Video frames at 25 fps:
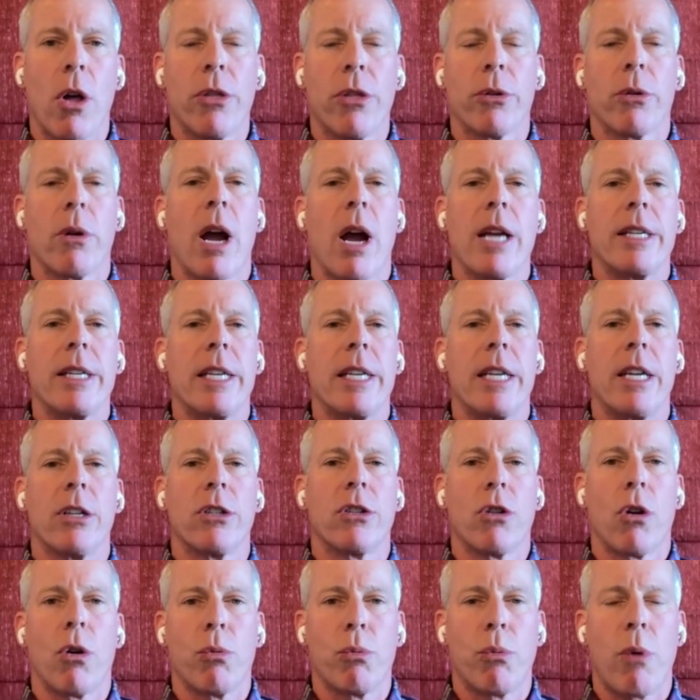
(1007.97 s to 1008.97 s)
other
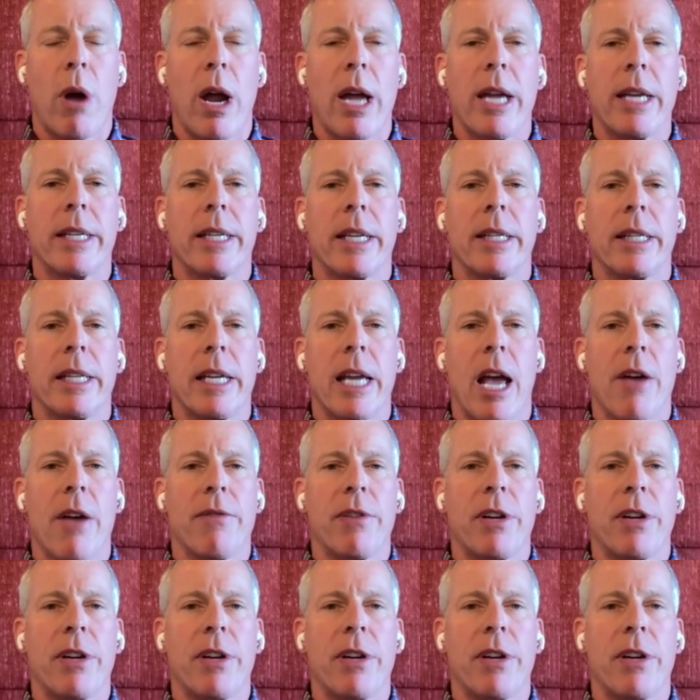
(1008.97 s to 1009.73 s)
ideas are right and the